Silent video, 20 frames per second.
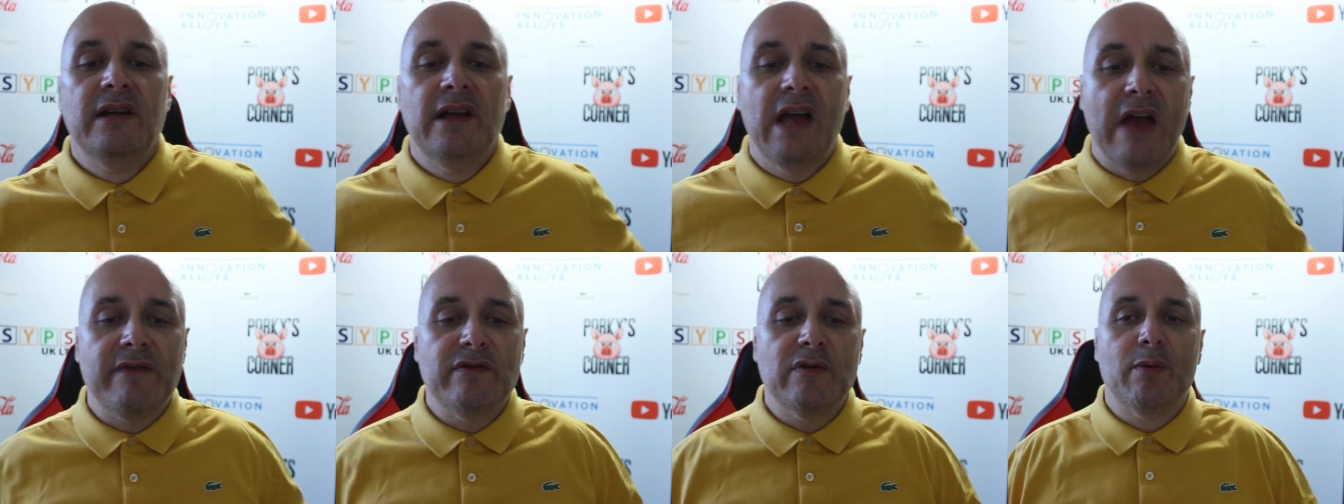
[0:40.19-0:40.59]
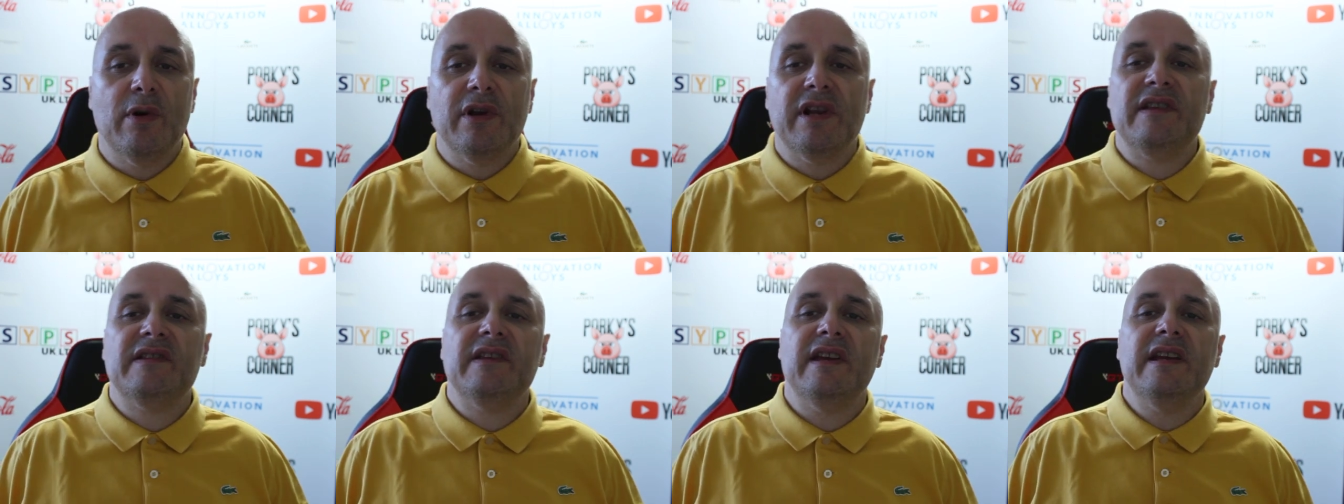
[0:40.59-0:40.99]

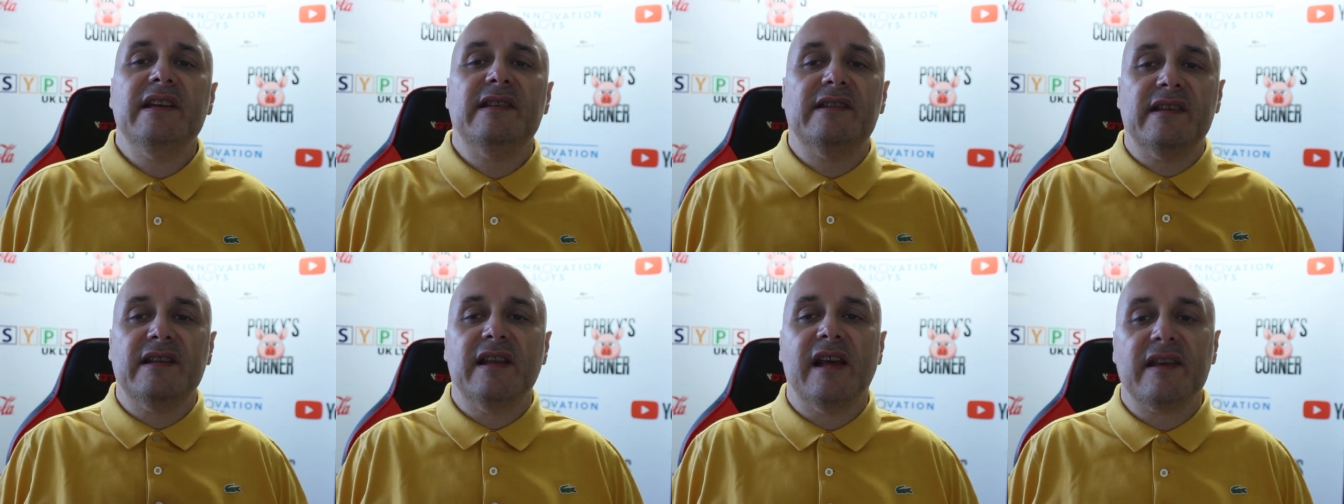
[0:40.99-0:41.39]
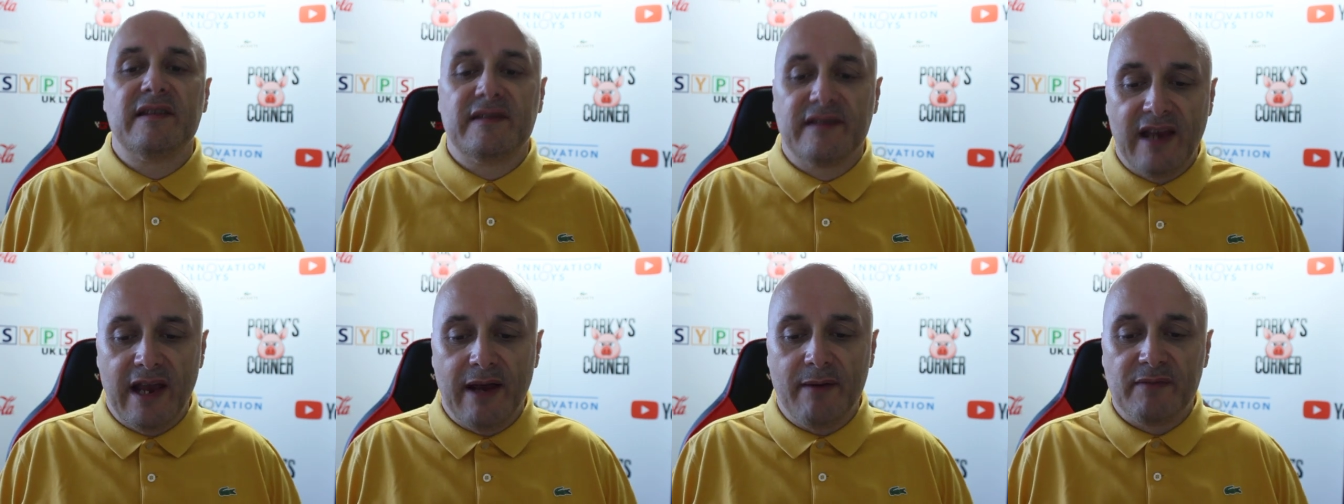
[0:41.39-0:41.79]
Everybody's eating
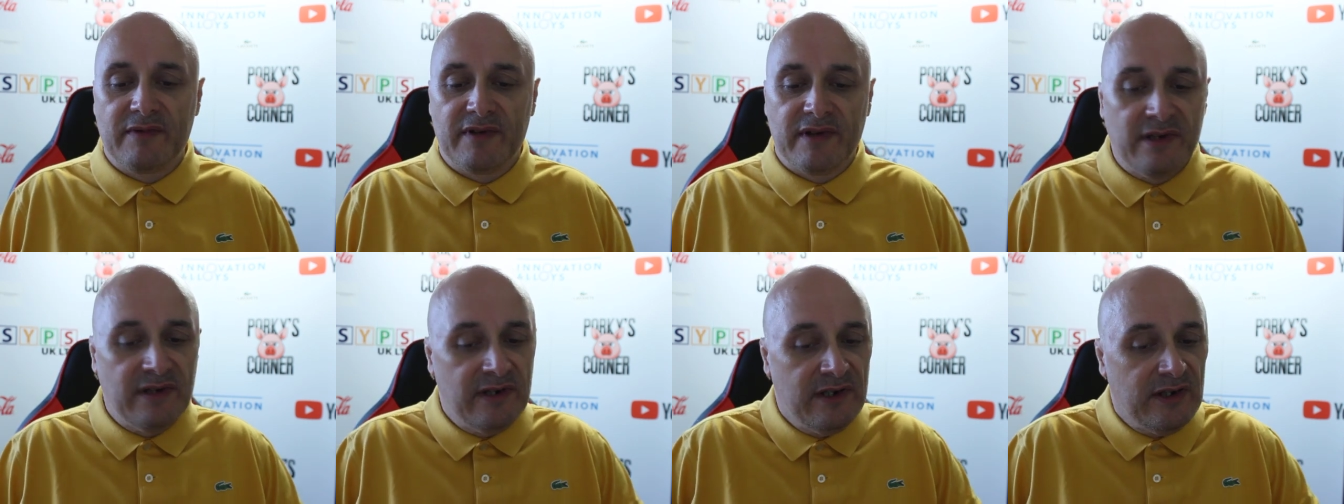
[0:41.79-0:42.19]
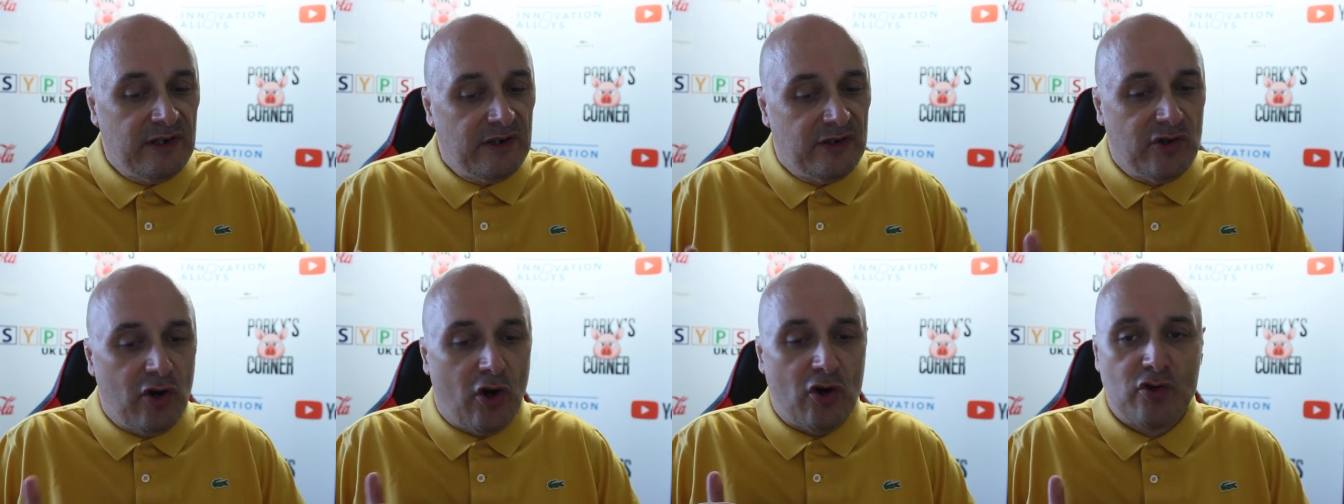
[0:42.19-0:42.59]
except
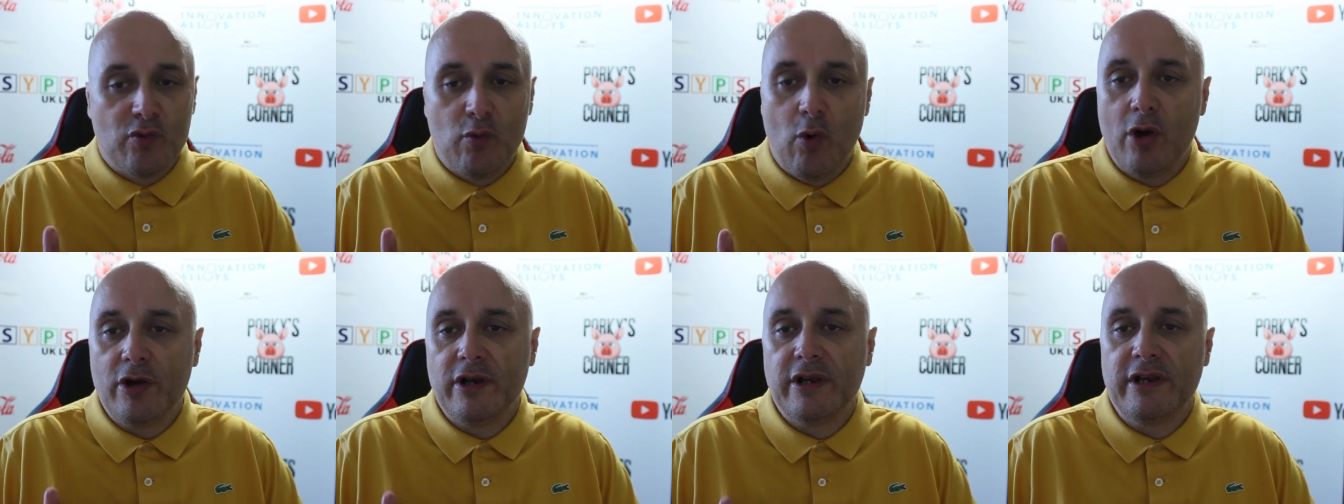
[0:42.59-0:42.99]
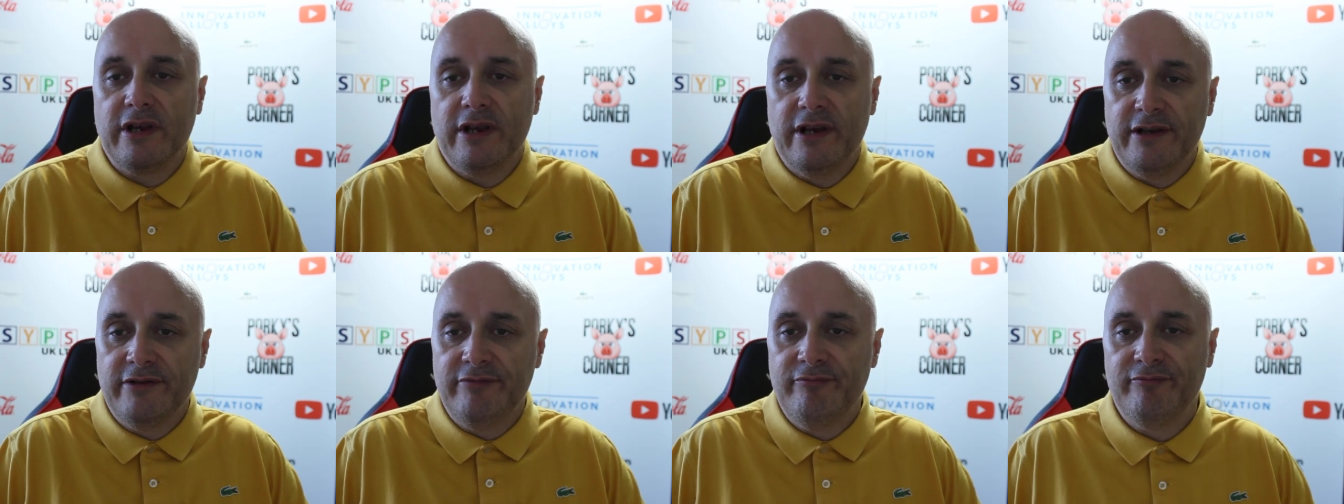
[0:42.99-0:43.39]
Josh
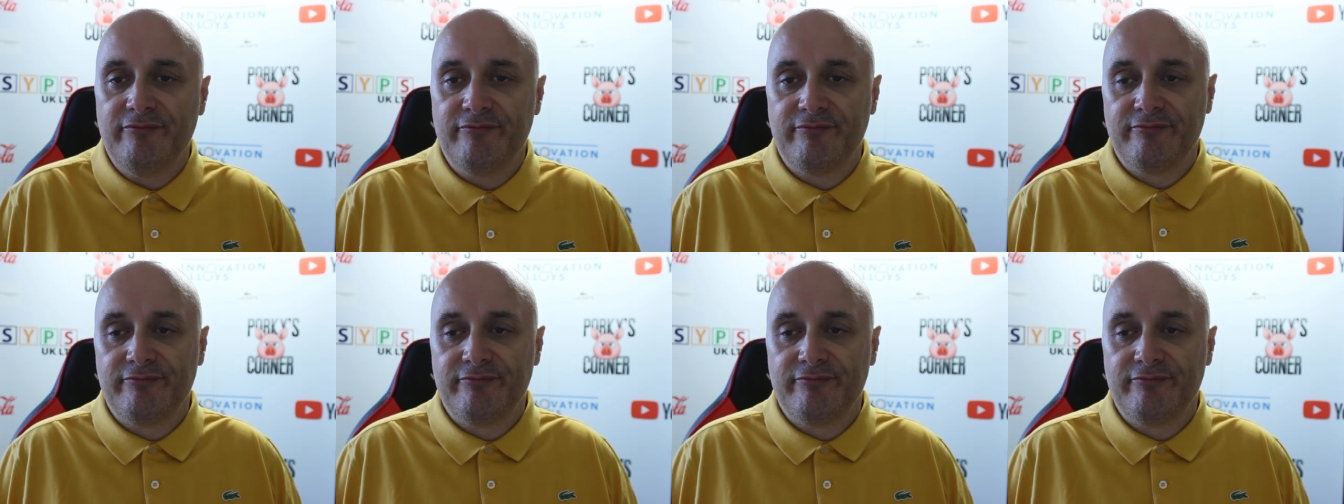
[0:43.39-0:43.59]
Warrington,